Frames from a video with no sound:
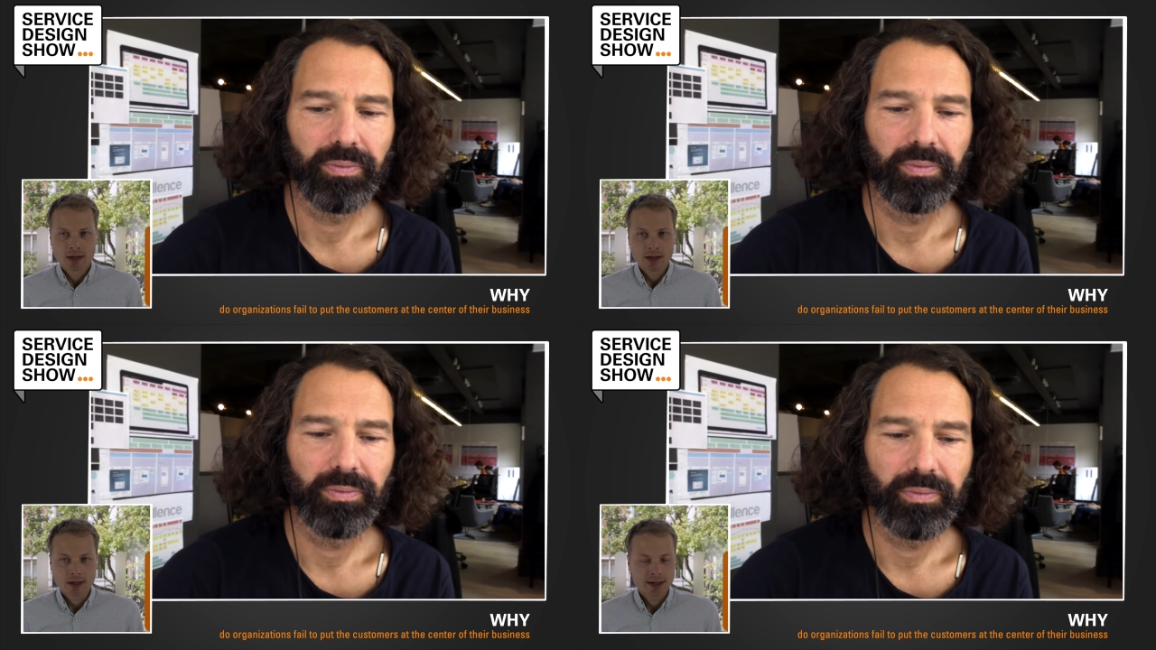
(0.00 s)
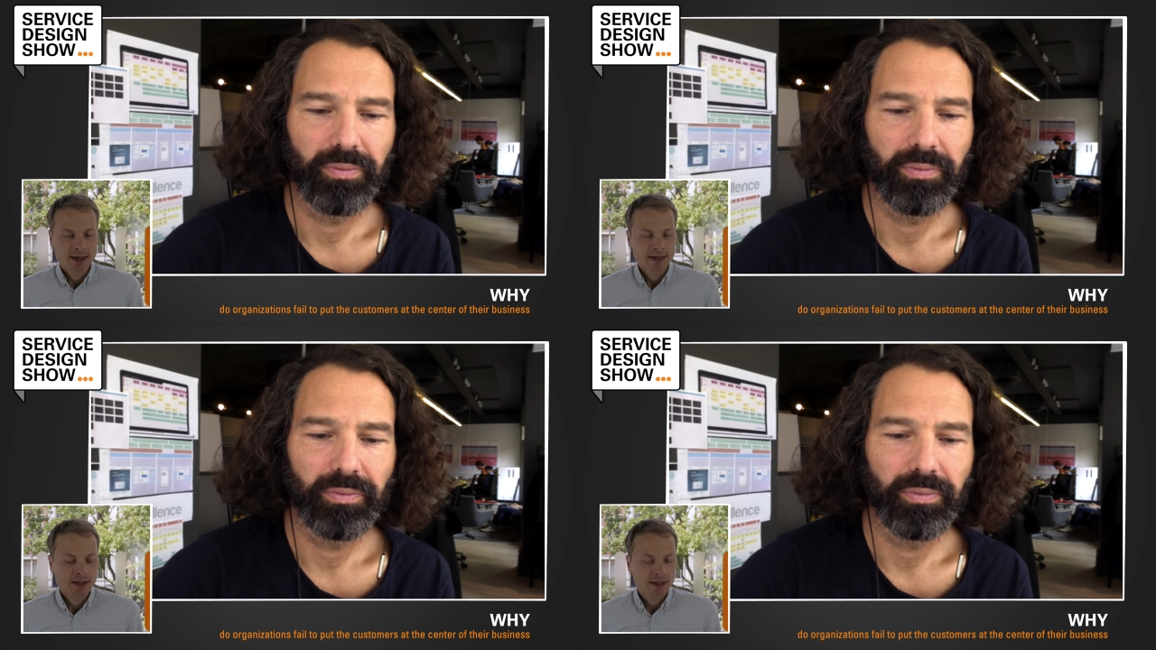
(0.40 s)

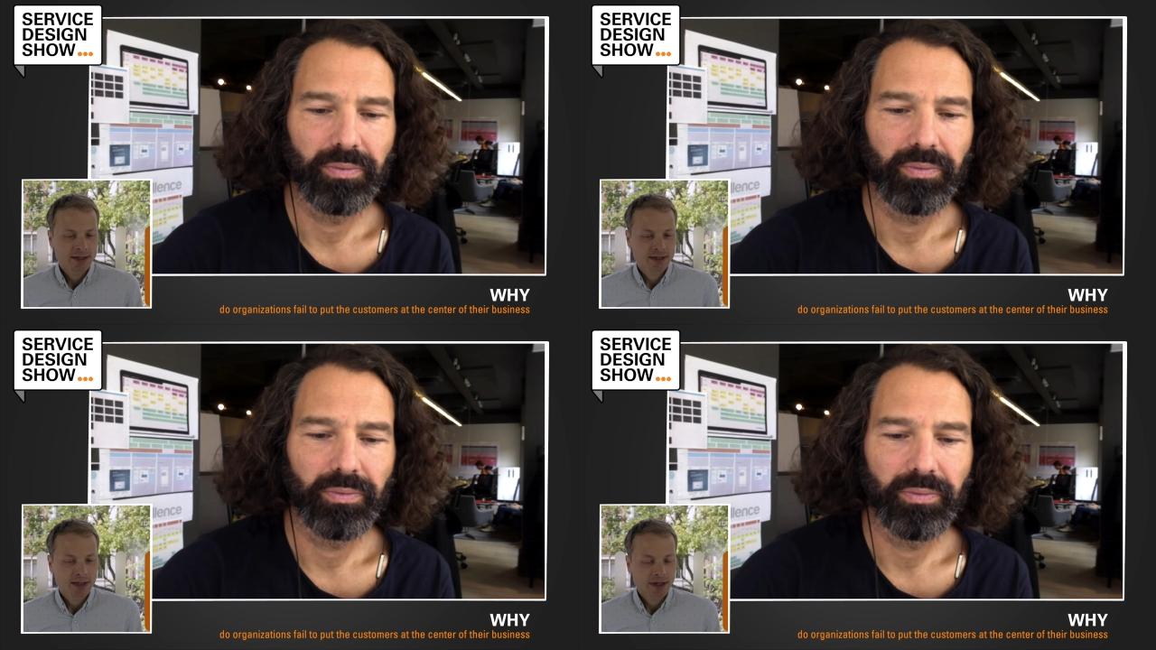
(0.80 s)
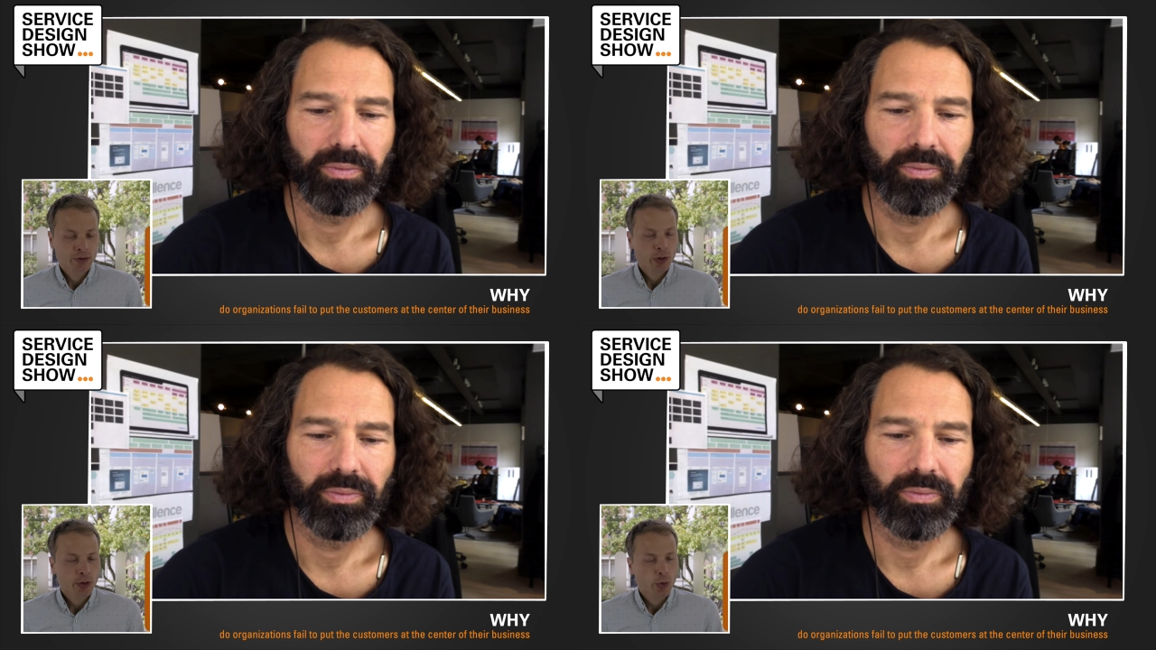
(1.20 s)
Speaker 1: it, it's
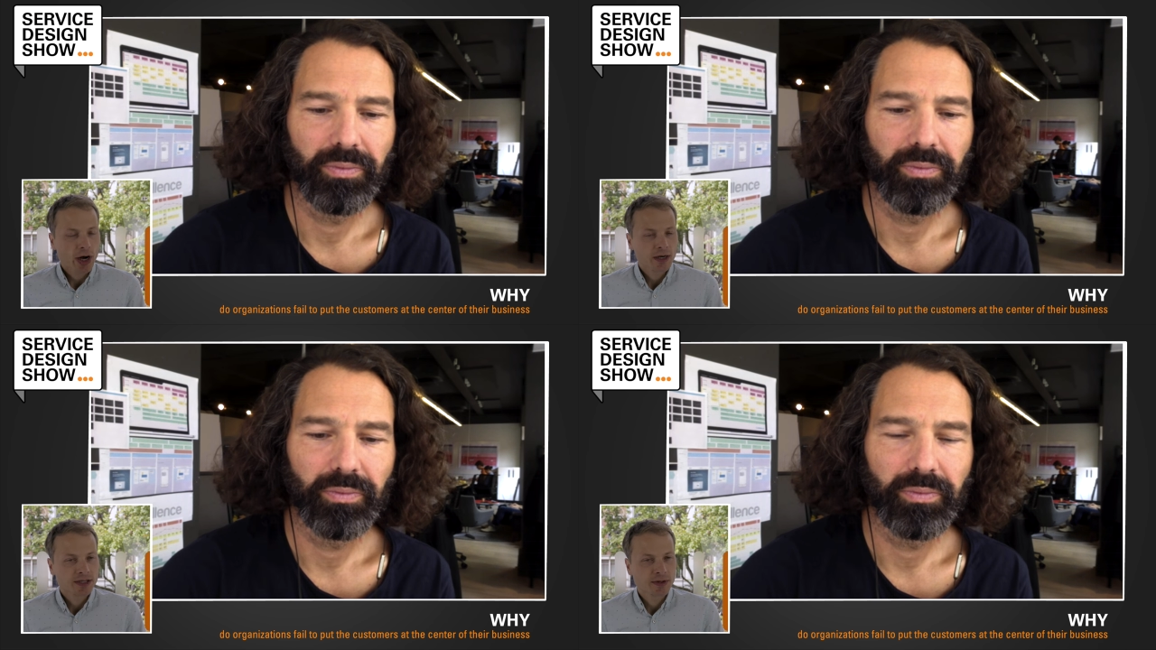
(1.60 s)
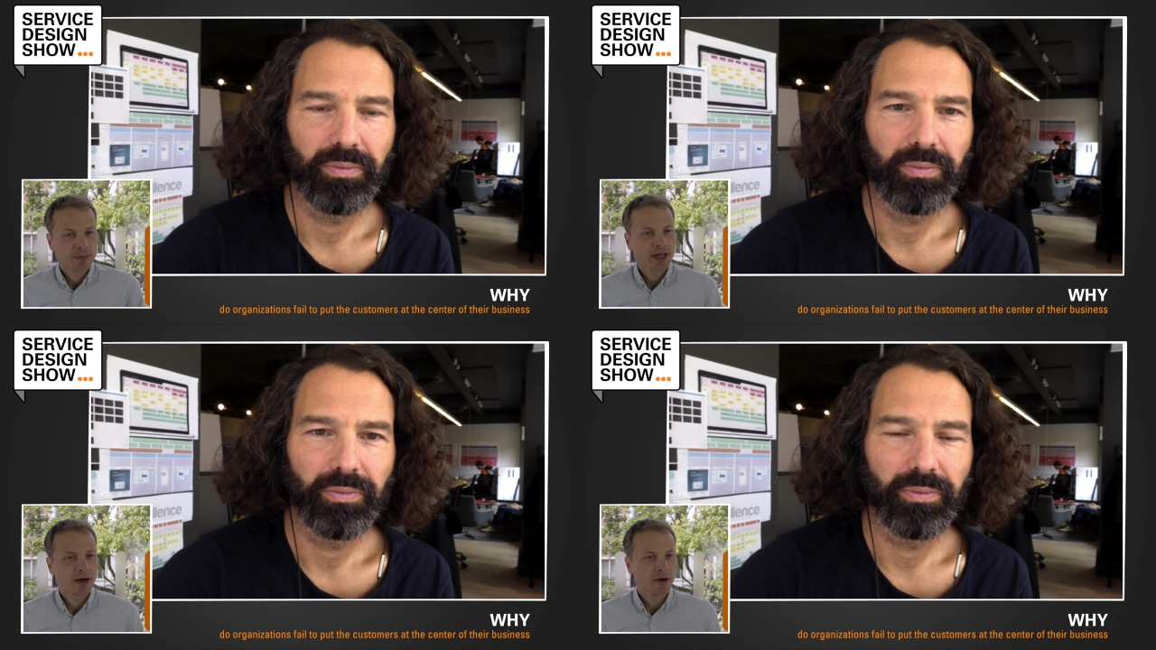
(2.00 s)
it requires a
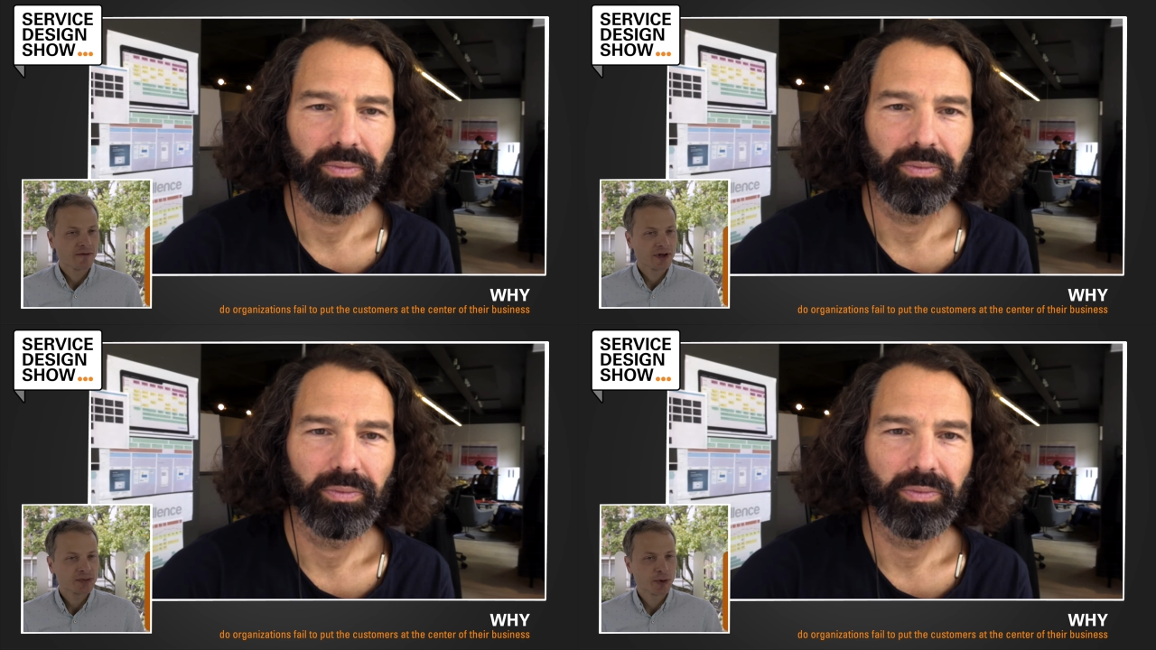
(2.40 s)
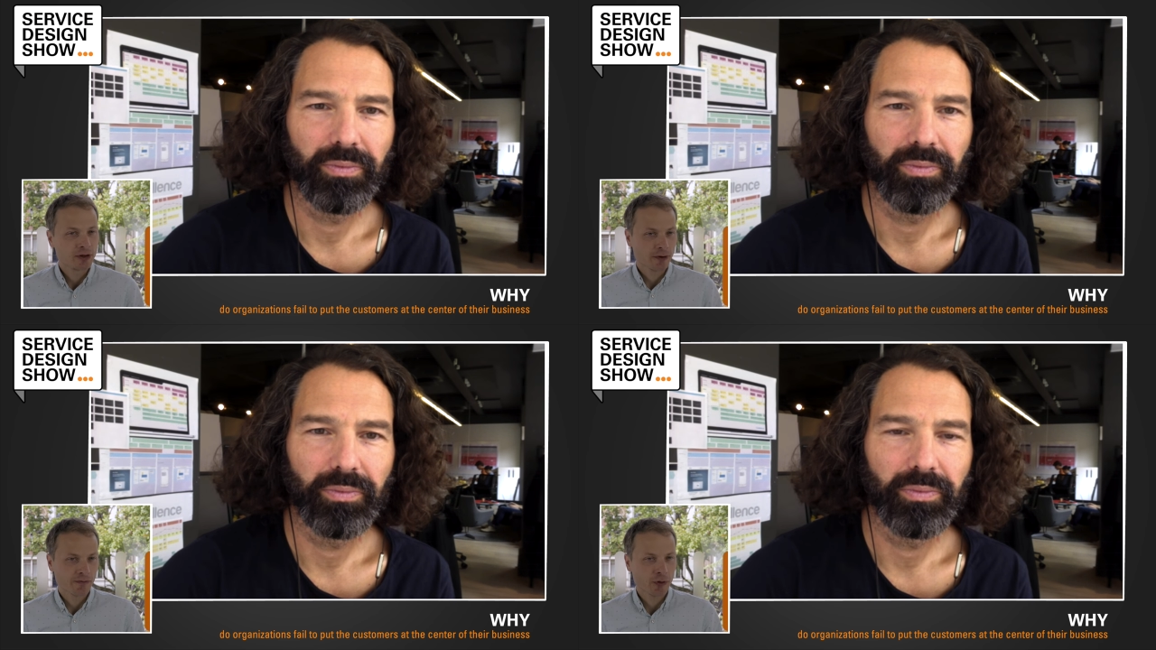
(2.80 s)
bigger
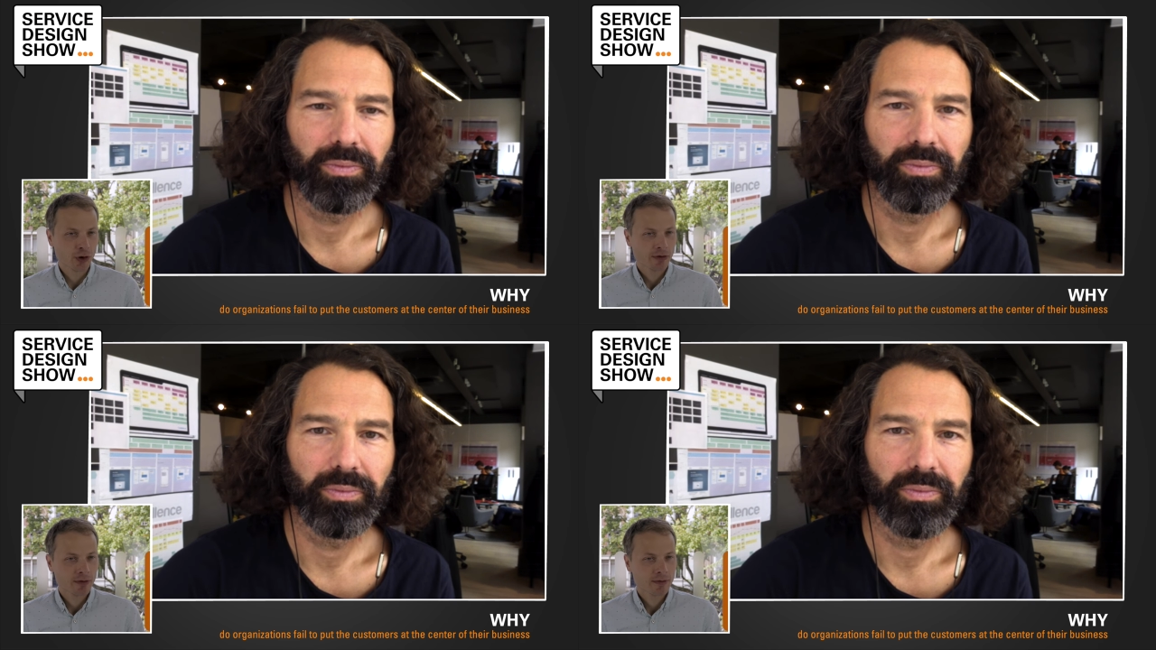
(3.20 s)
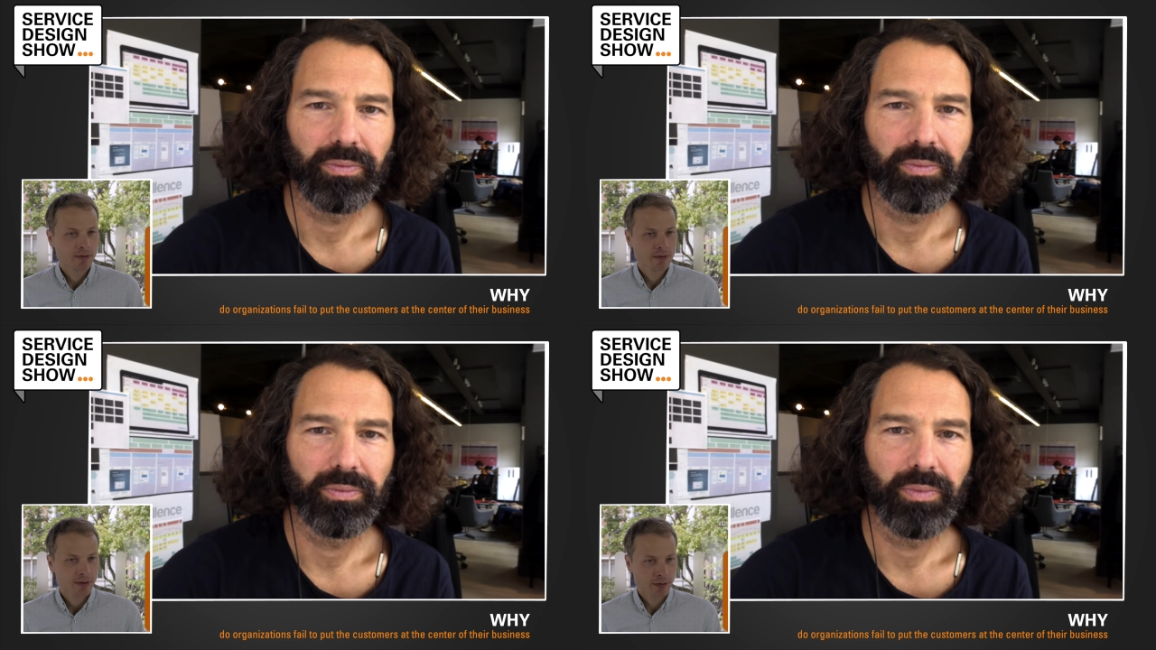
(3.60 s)
investment up front
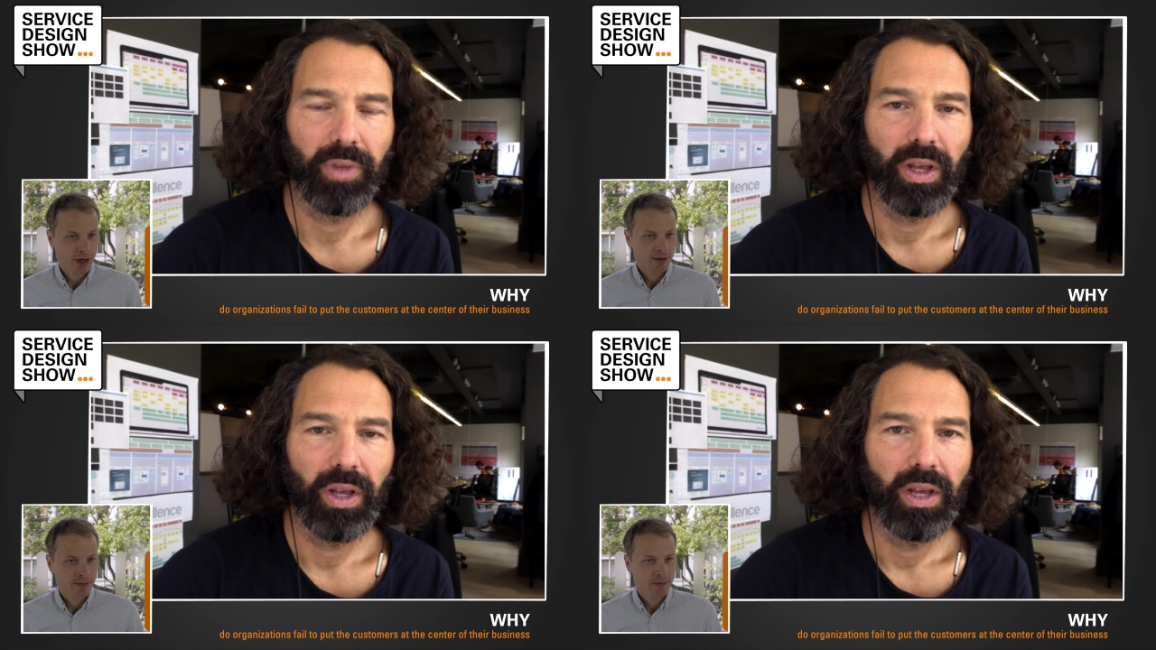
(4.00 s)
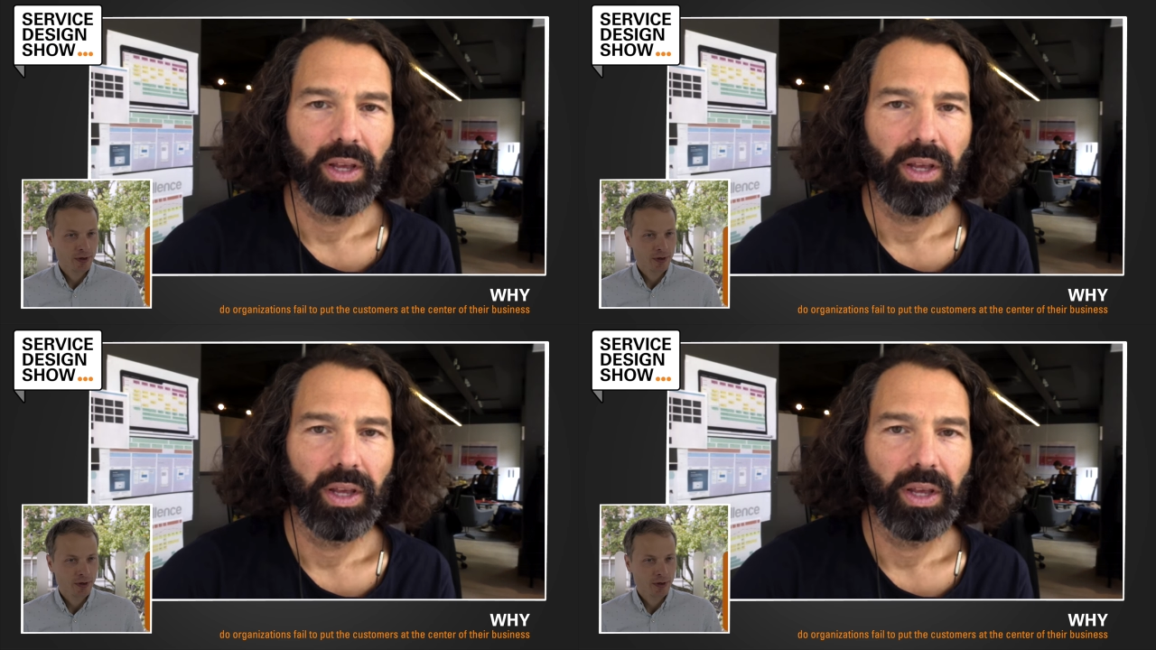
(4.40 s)
right?